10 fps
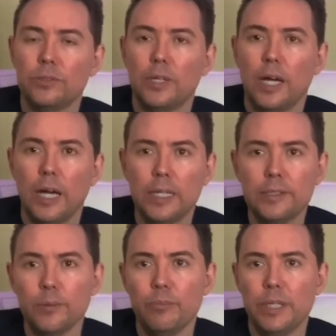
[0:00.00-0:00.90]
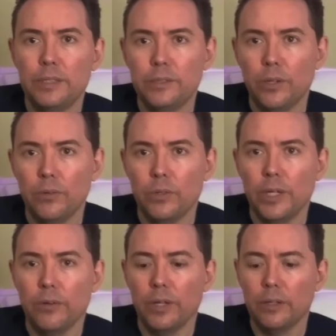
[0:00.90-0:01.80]
high to mid tone
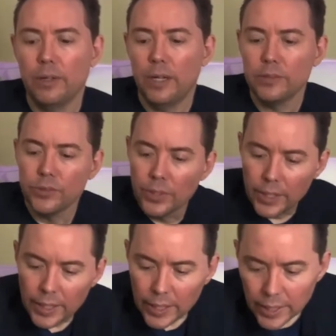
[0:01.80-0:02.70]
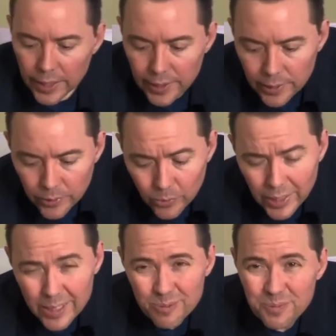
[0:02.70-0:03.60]
hearing loss, you know what?